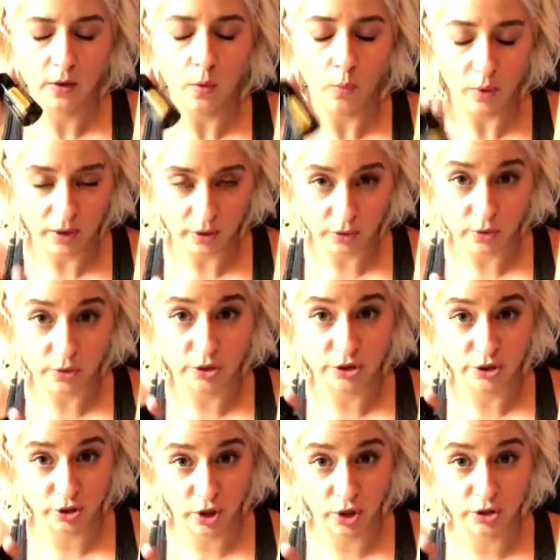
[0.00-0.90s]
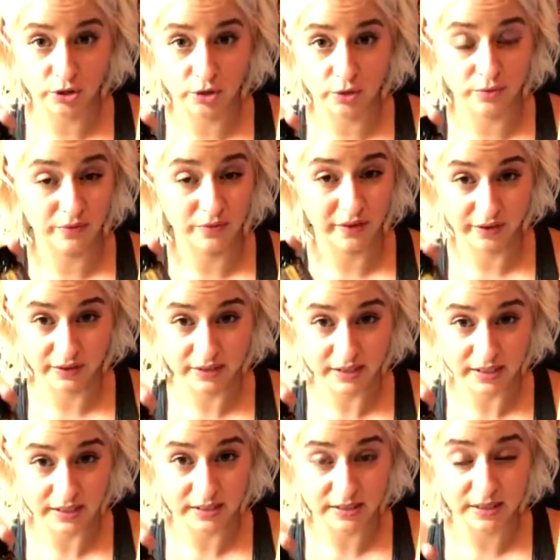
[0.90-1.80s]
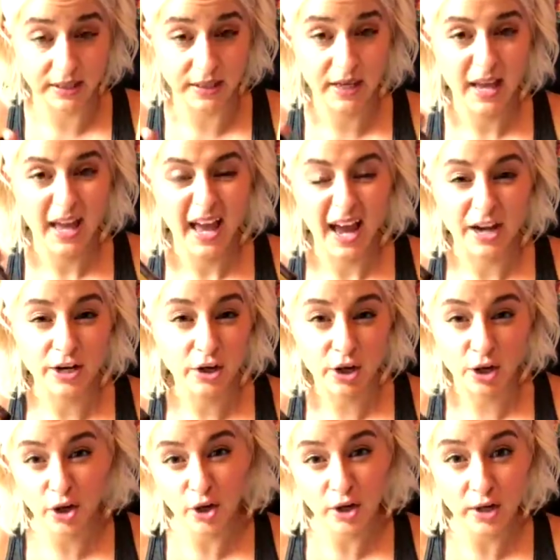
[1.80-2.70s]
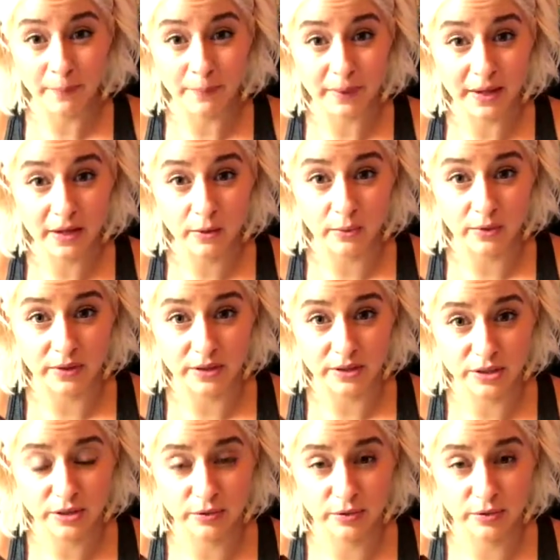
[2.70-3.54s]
Wild orange is also very tasty, and you can cook and bake with it too.